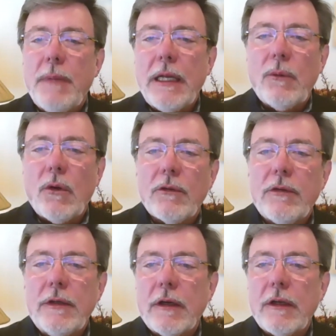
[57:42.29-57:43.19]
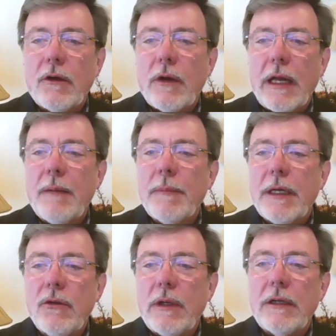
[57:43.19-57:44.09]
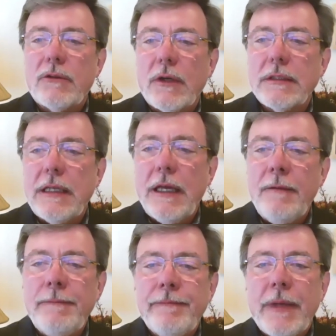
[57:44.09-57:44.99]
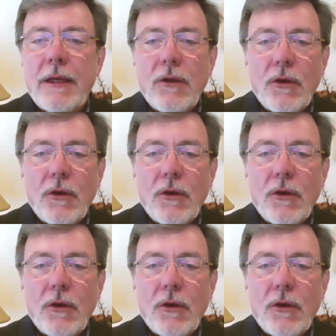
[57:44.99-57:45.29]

in his many roles here at Notre Dame, including trustee,